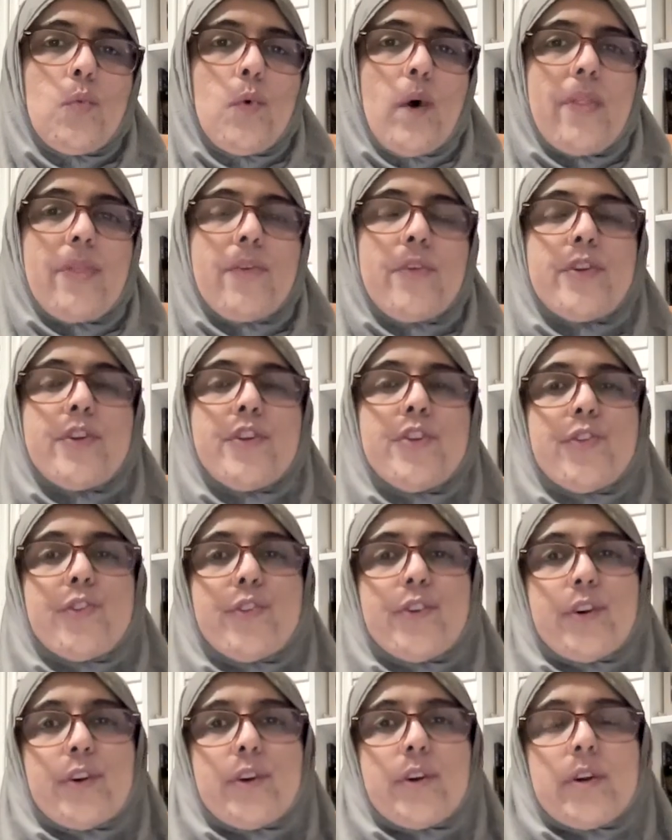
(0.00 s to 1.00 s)
whether
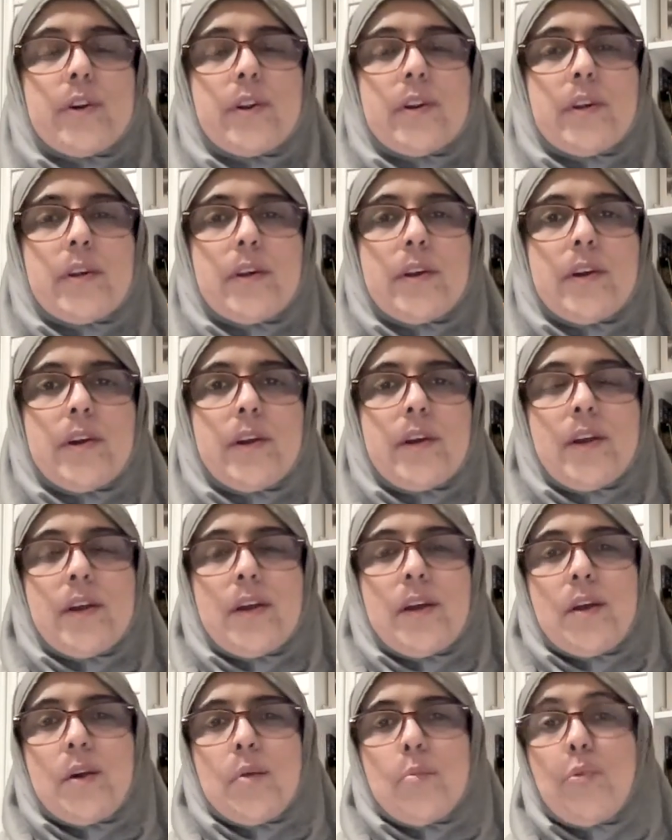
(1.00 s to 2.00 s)
you're
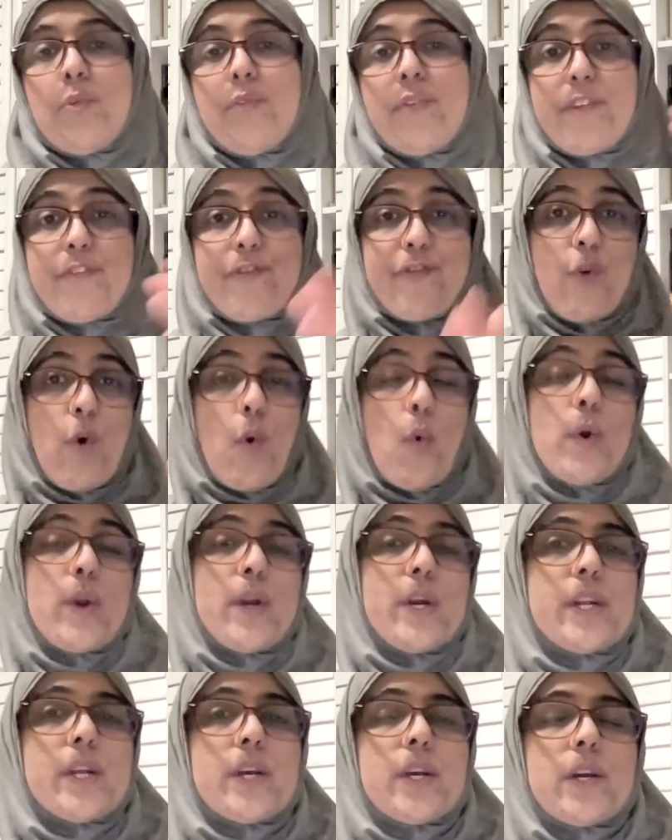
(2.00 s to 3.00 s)
moving
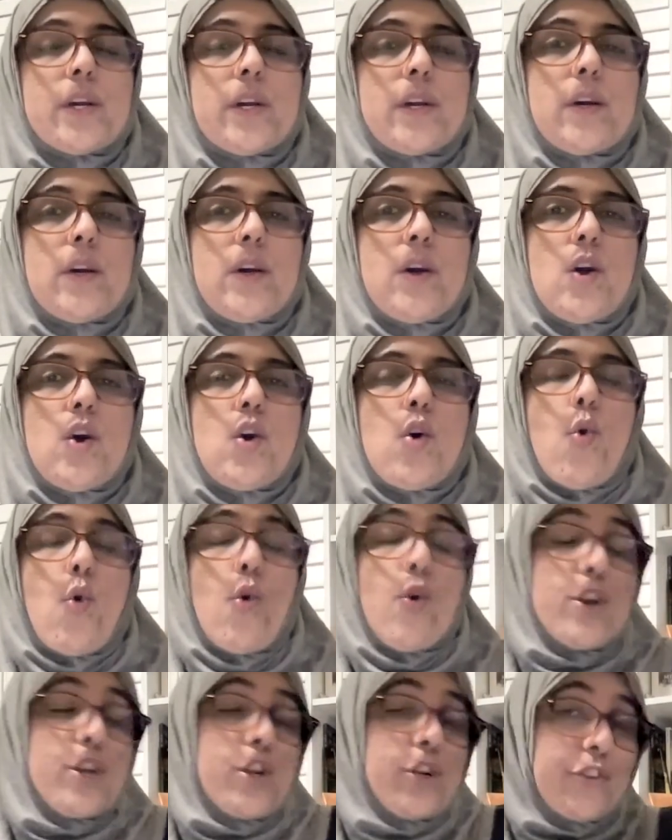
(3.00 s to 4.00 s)
forward
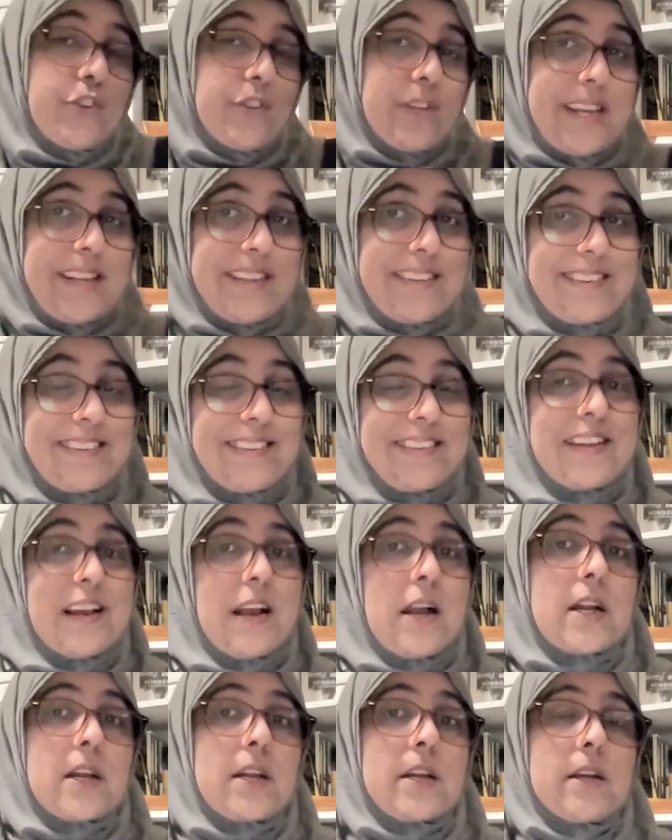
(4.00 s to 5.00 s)
or you're staying
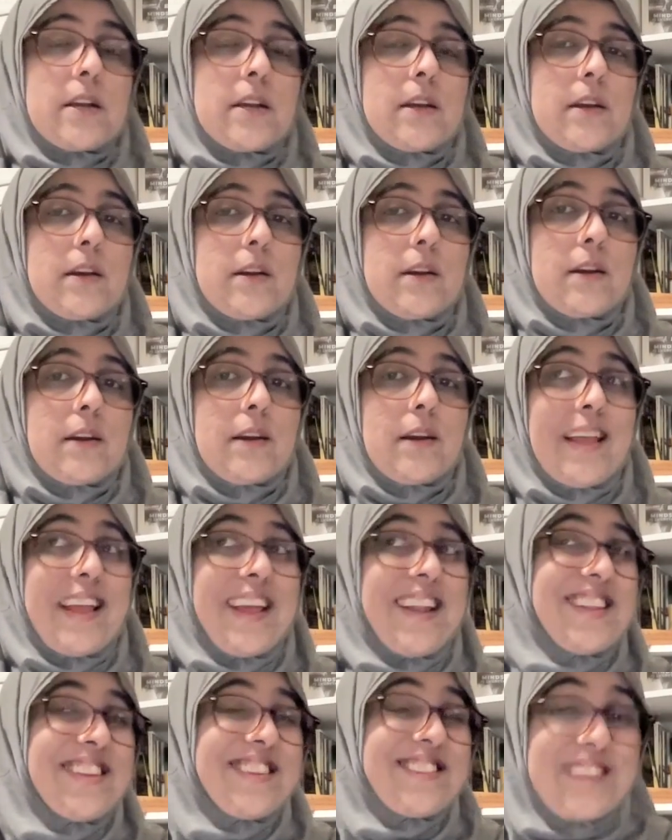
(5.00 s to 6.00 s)
stuck,
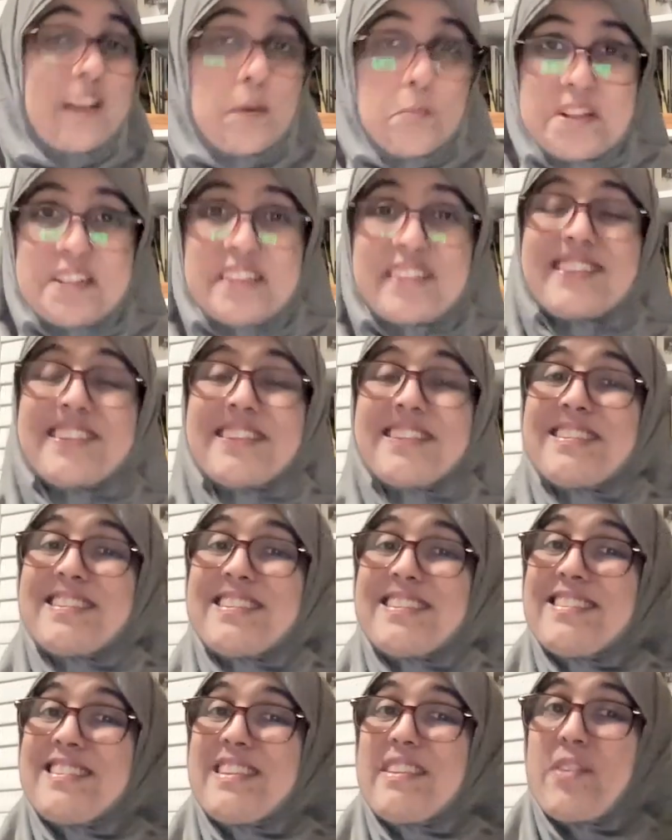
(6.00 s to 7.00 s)
and in some
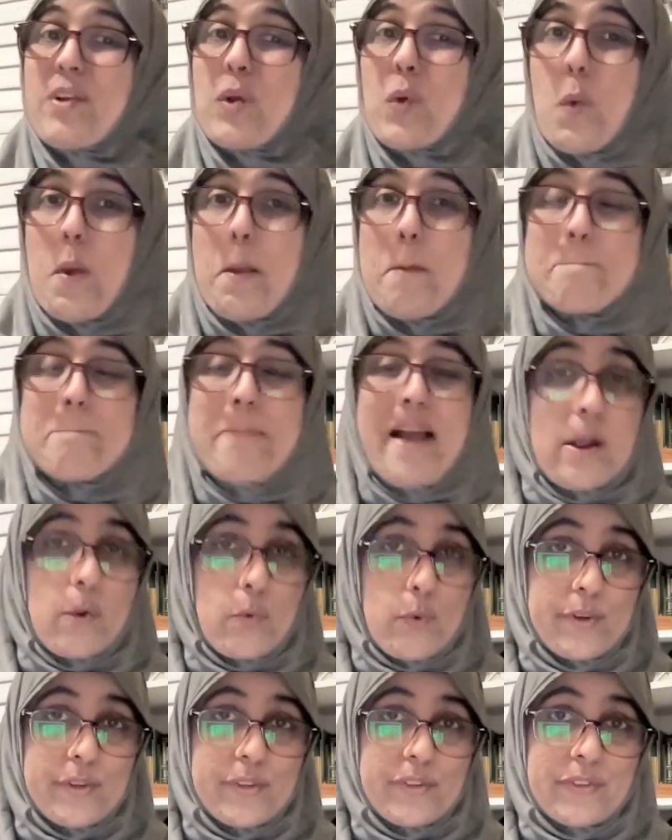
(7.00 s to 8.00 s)
instances, even going
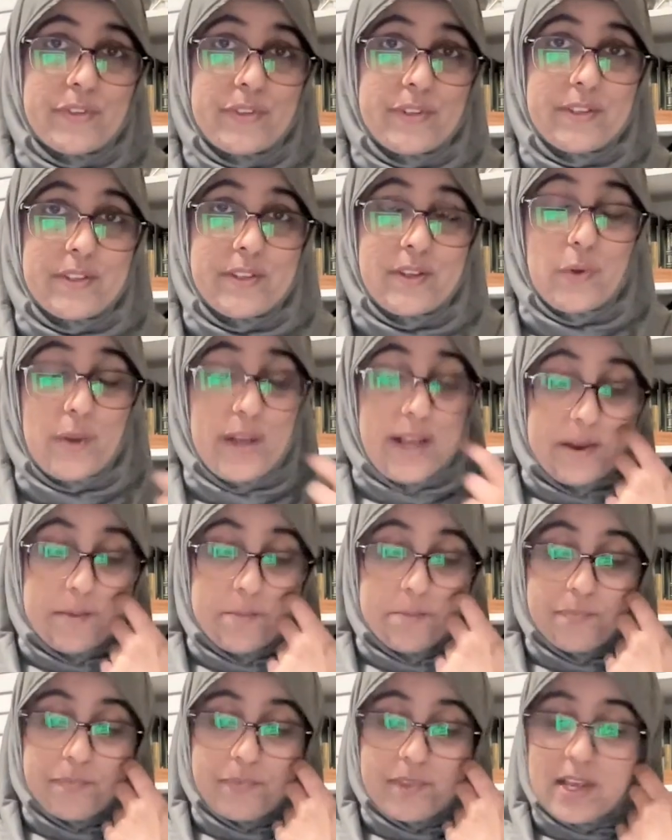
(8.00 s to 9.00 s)
backwards.
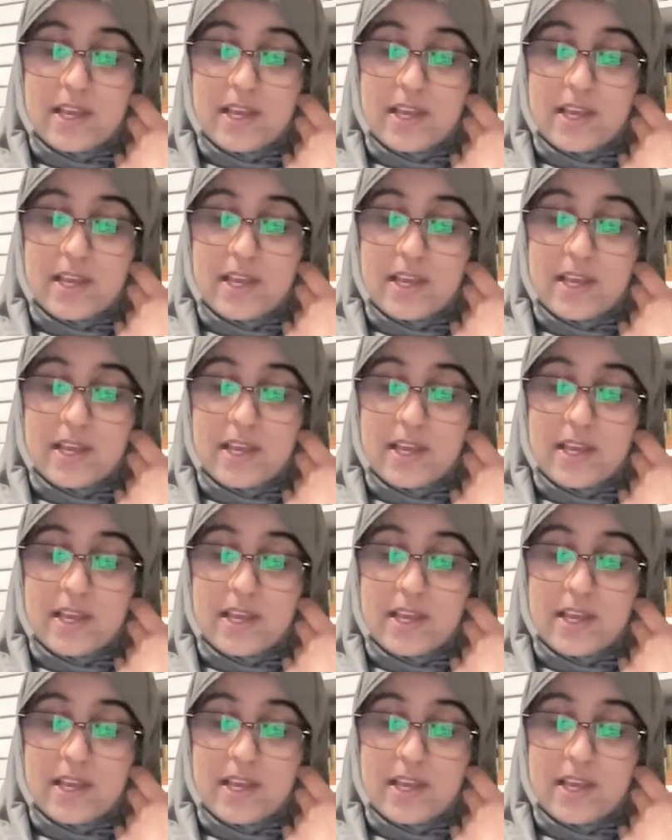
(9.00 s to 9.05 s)
Okay.